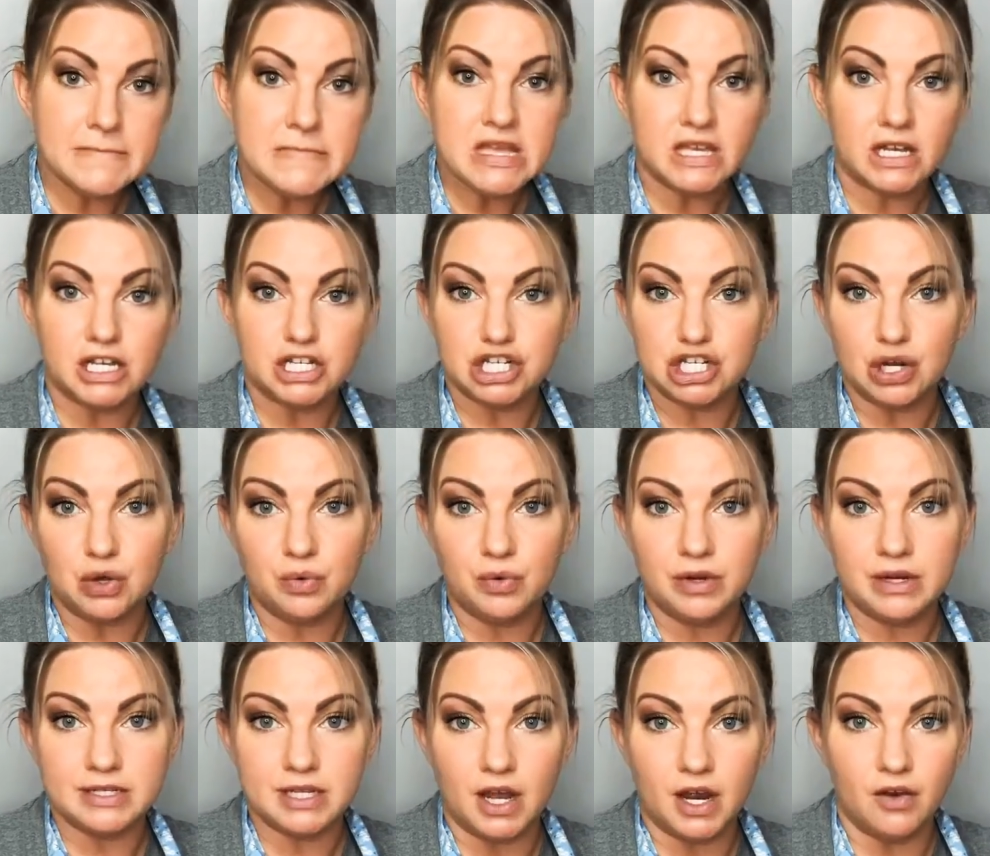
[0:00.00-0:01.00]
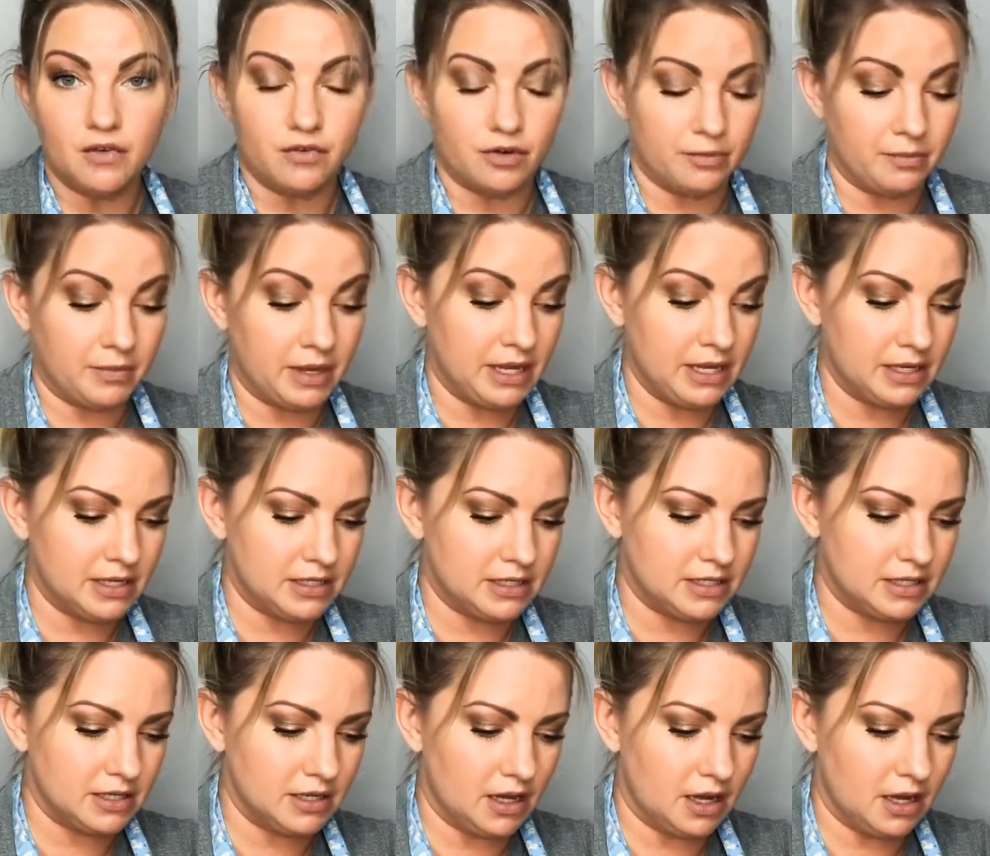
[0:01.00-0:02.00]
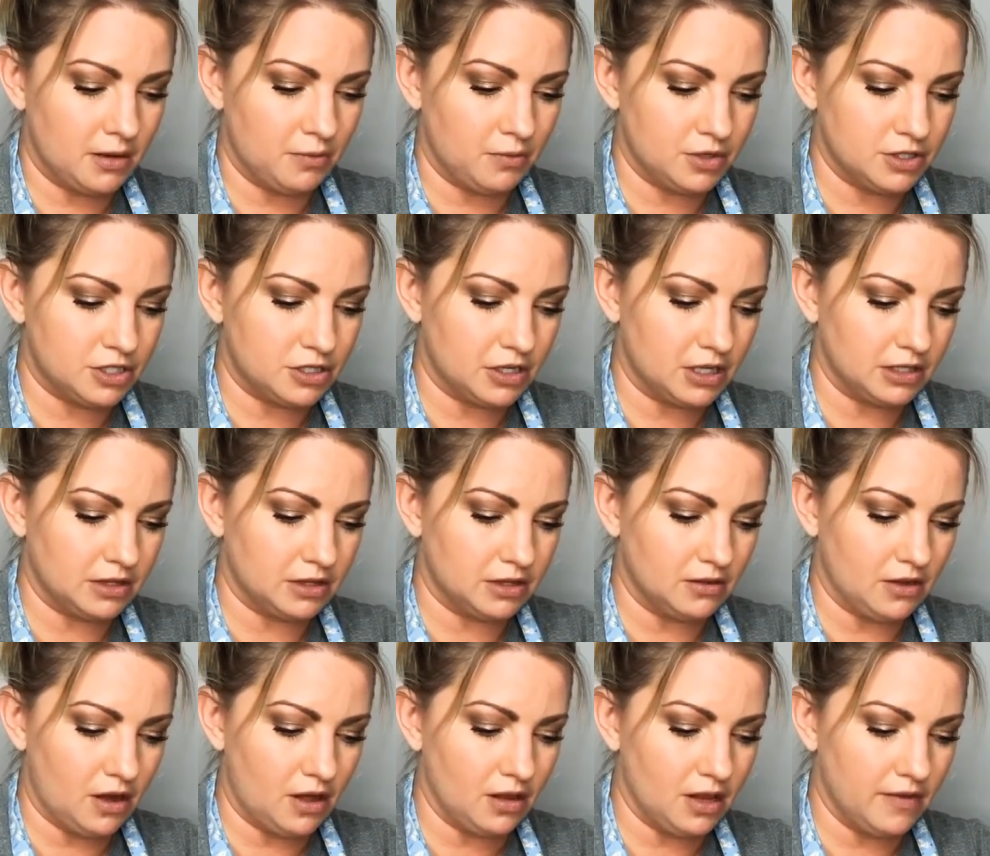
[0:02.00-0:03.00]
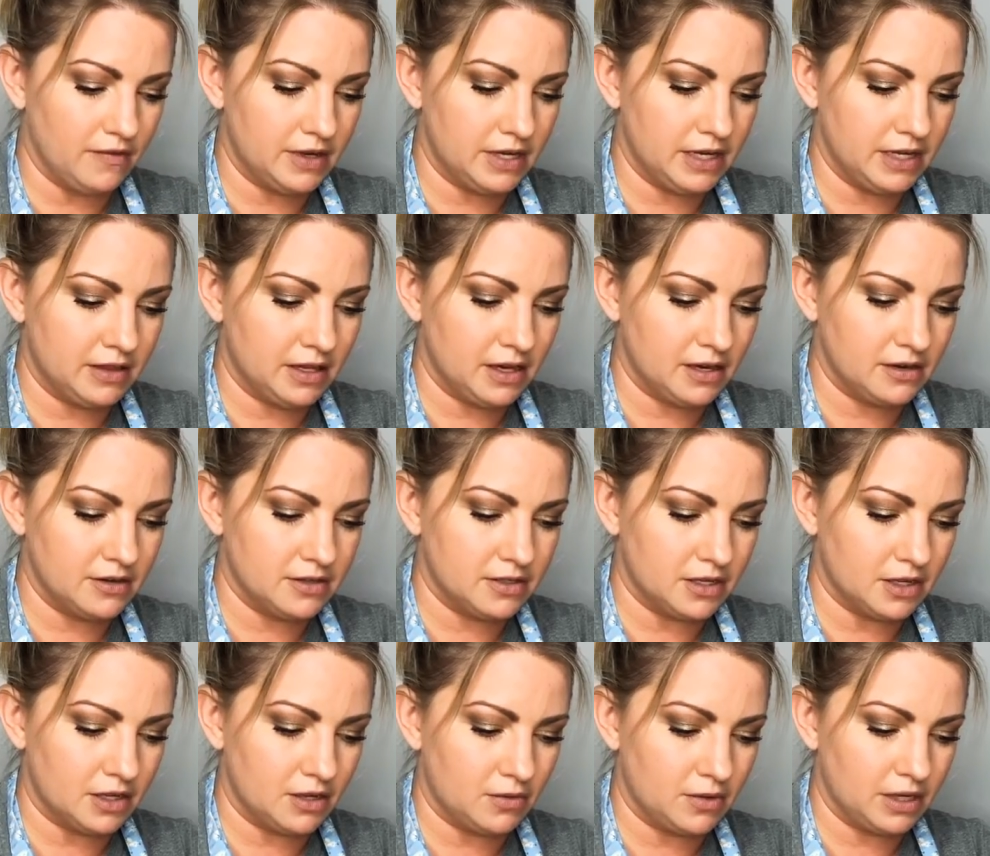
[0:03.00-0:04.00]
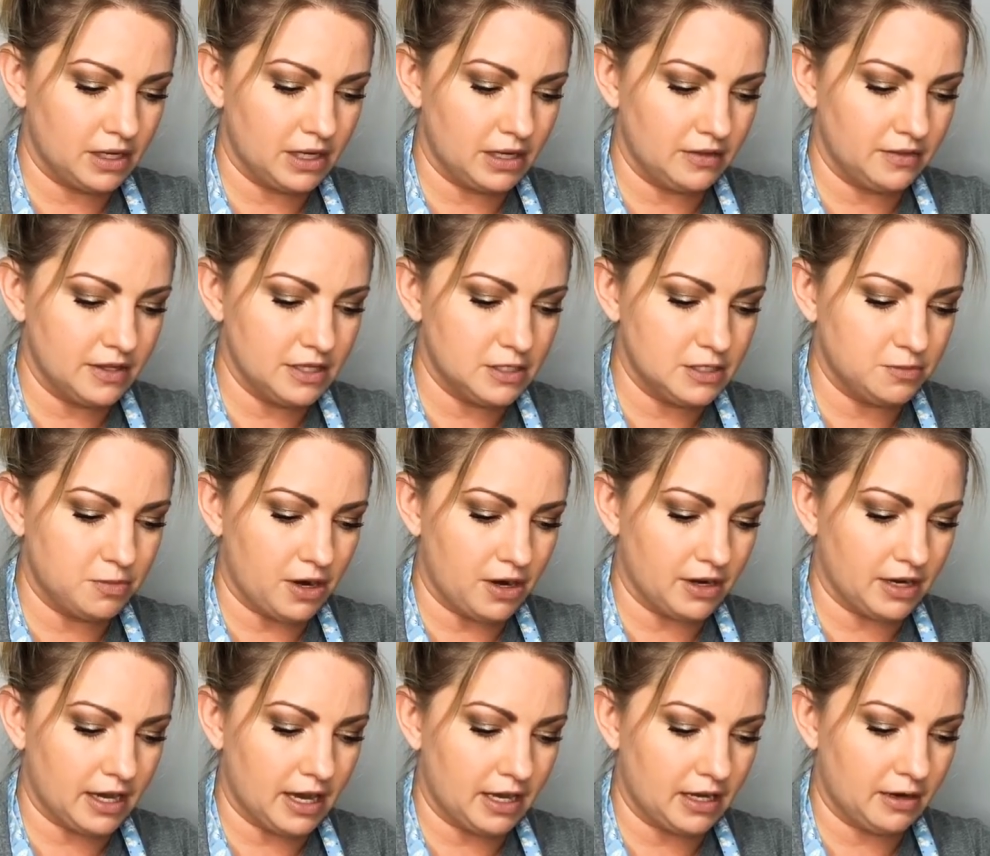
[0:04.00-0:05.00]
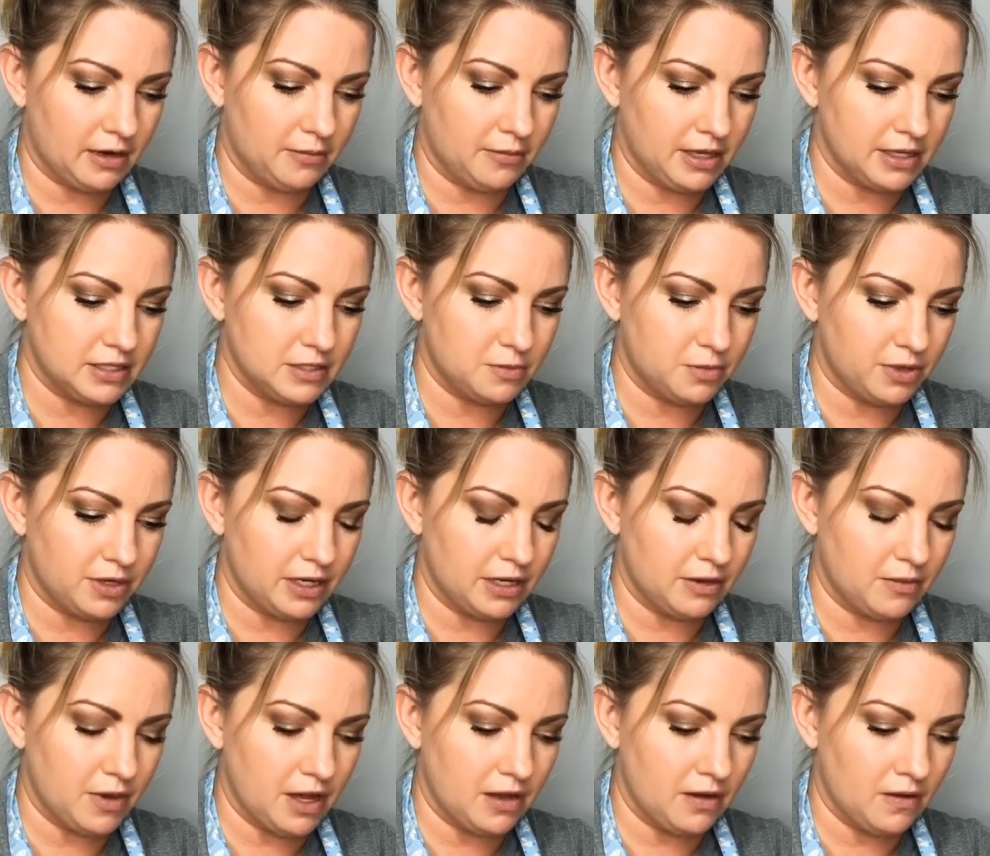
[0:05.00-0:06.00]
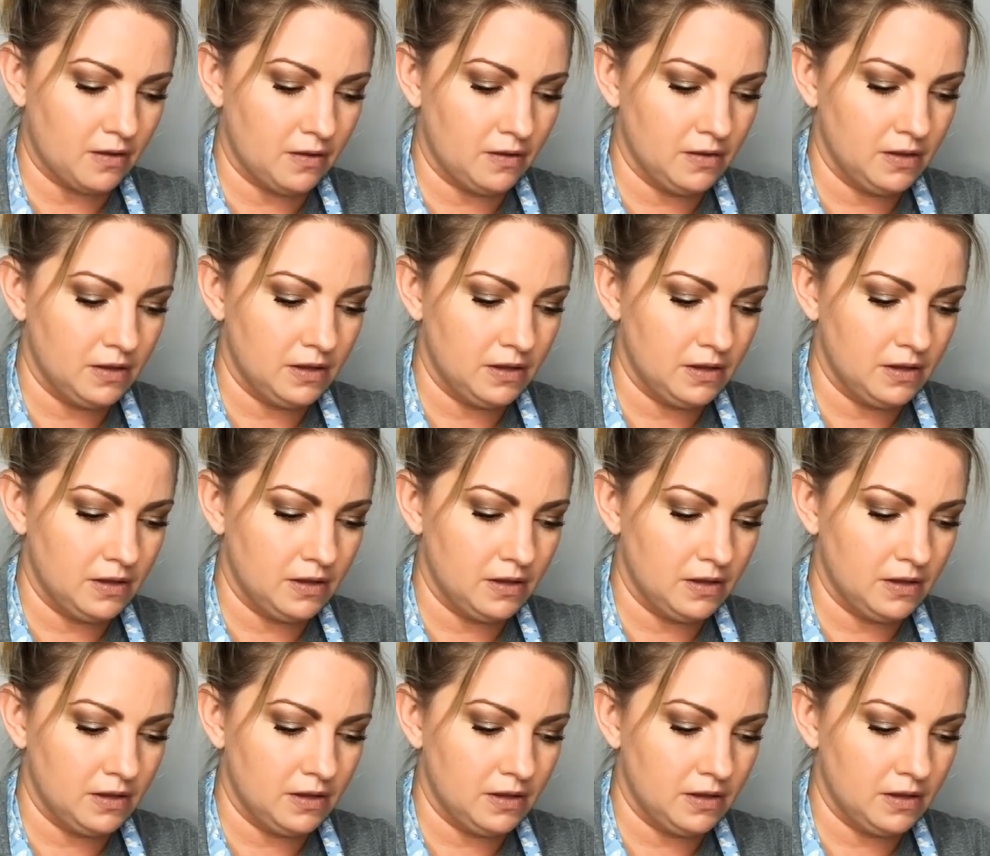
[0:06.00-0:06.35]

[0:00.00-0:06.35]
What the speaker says: Because you don't want it to over mix once you get all of it in there. So you want to get this part kind of mixed pretty well.